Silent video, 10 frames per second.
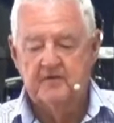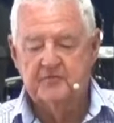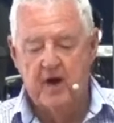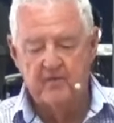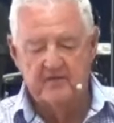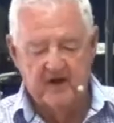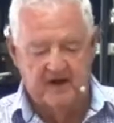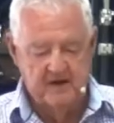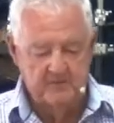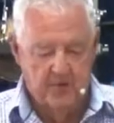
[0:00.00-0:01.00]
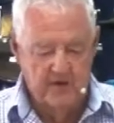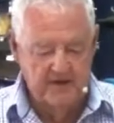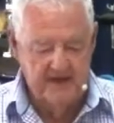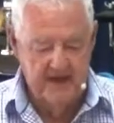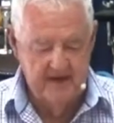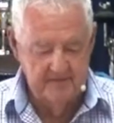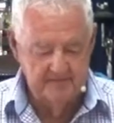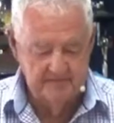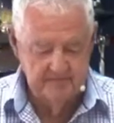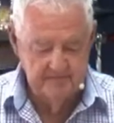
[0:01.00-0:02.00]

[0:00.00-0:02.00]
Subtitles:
That's why we've got to get born again.